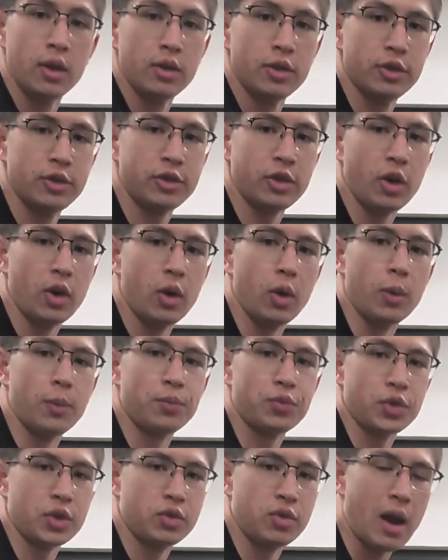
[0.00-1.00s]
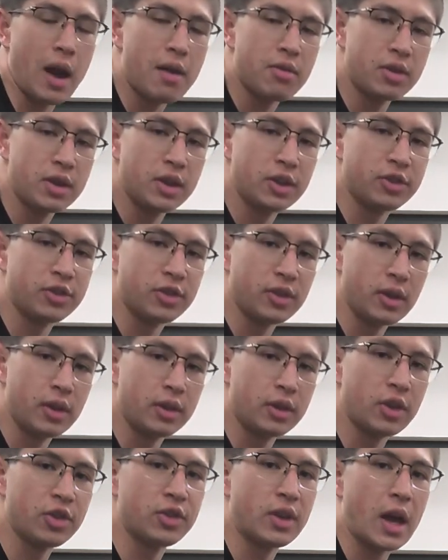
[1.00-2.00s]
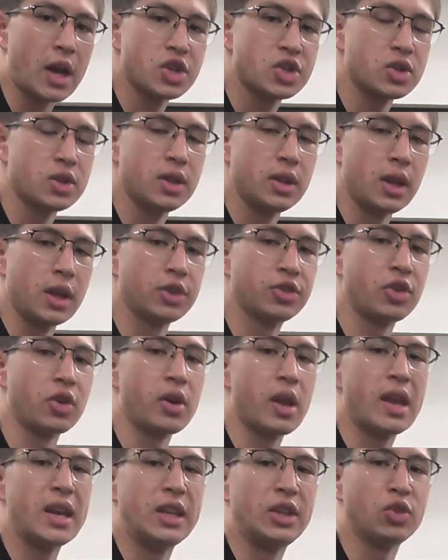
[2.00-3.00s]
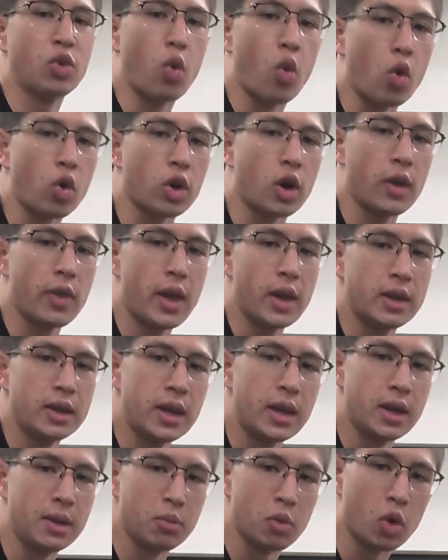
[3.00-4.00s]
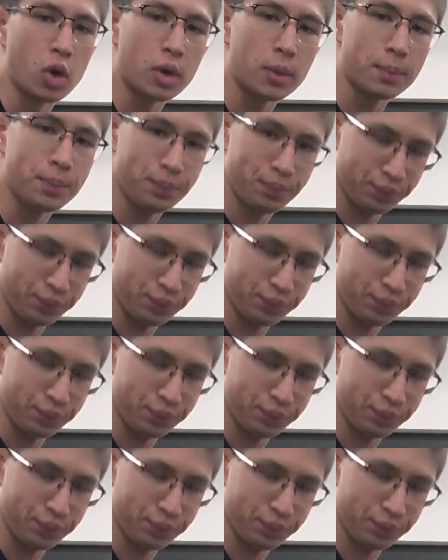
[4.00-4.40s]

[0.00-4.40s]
So gravity doesn't actually exert any torque on that knee anymore.